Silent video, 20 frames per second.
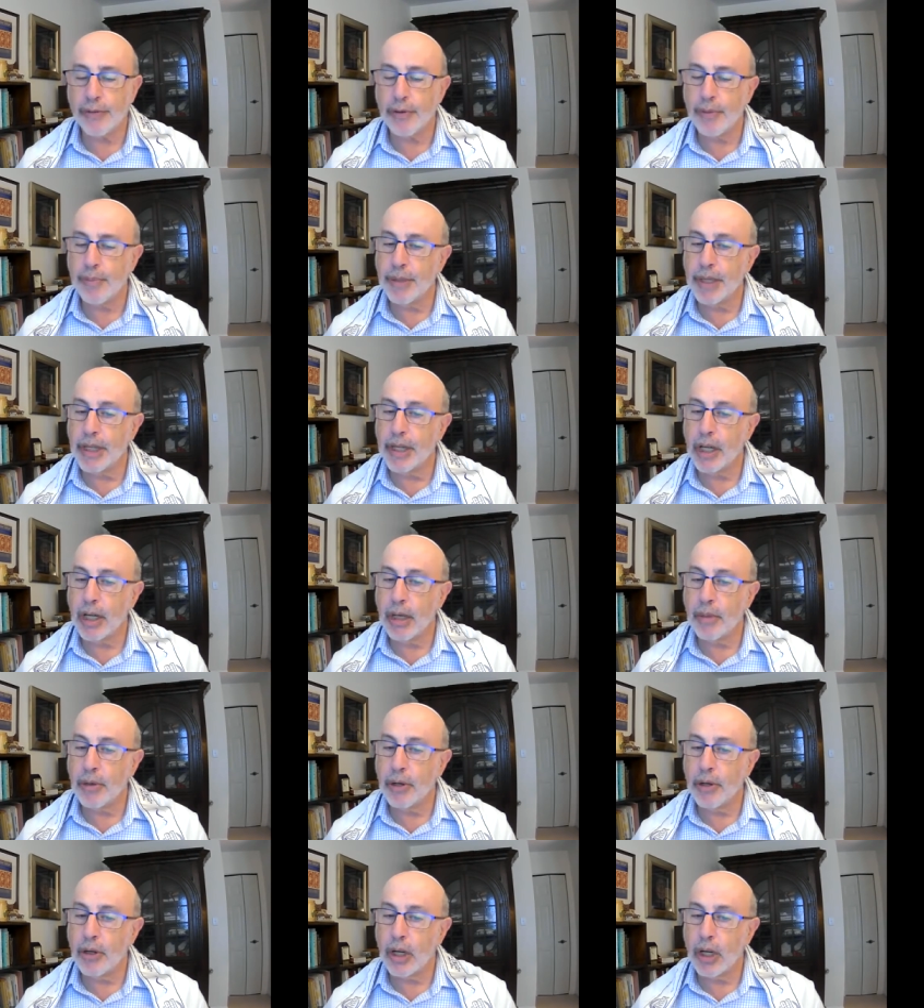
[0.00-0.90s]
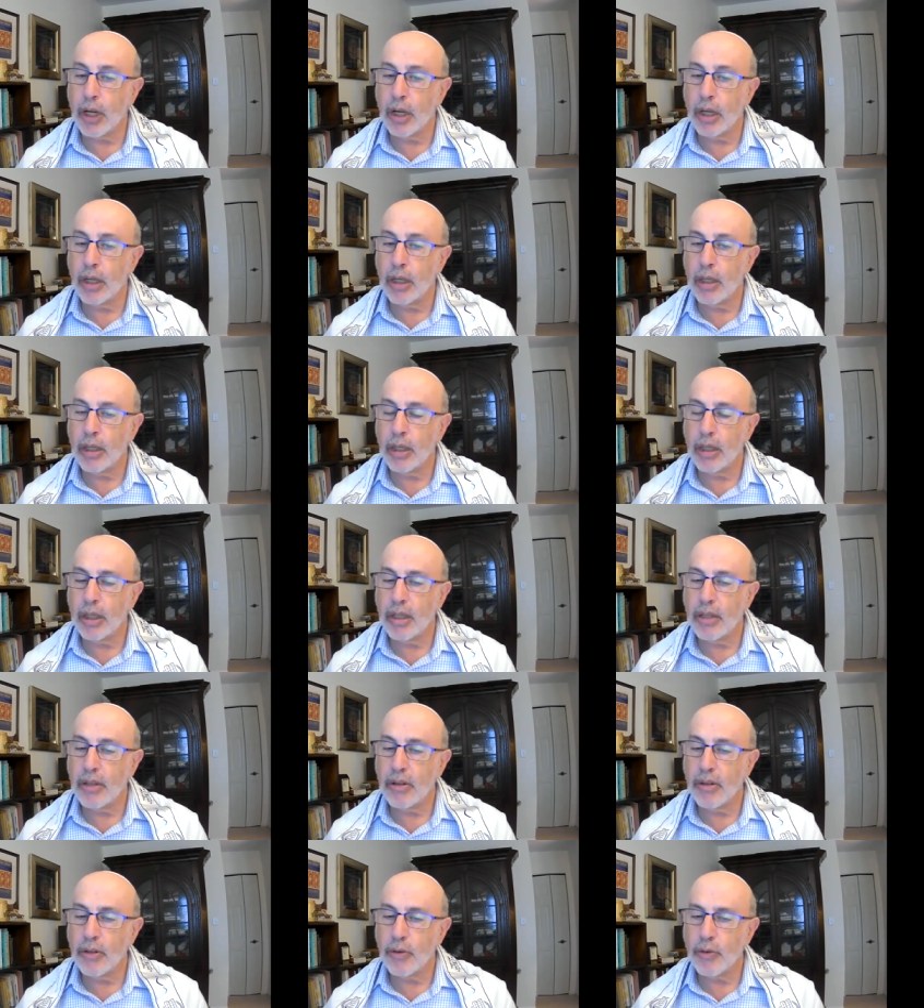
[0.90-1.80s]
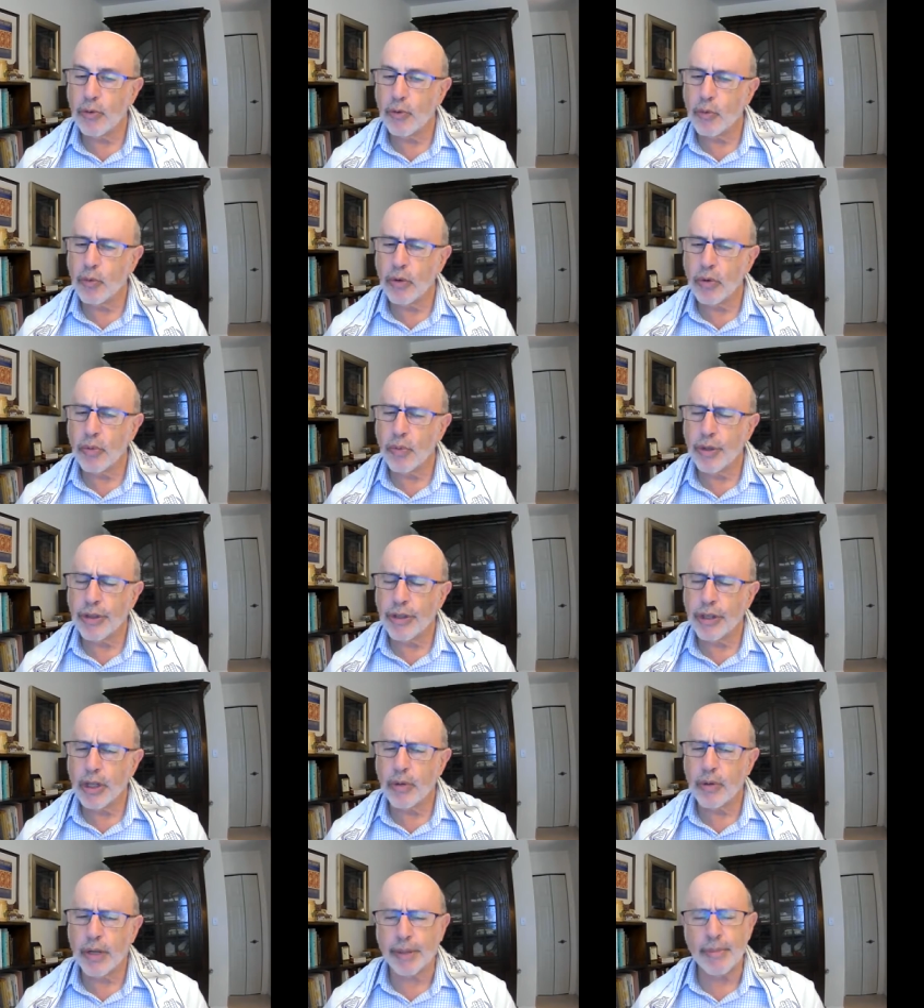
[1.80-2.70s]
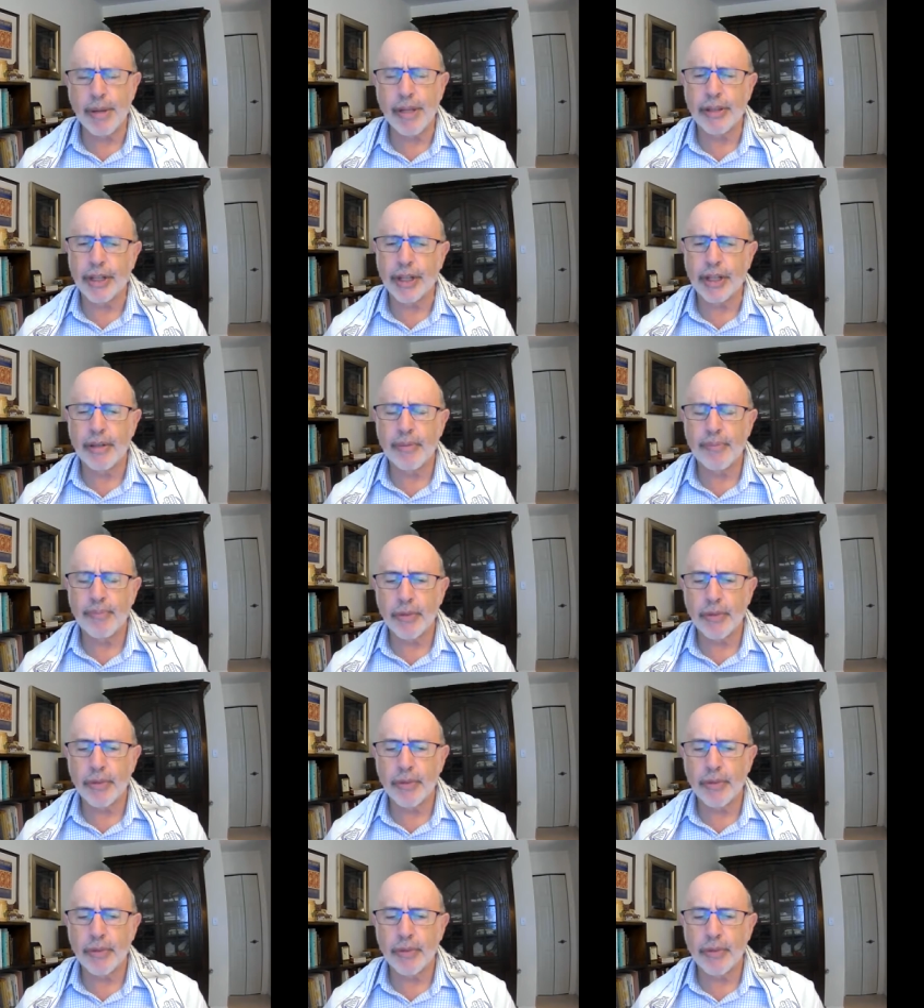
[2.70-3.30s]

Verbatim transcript: from Micha Mocha with the correct melody.